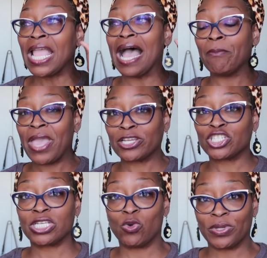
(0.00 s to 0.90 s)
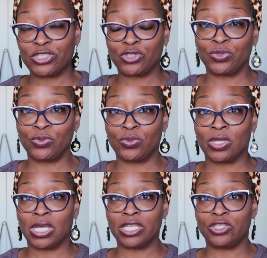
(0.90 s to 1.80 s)
I'm actually going to
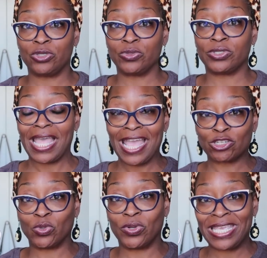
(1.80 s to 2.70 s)
use the actual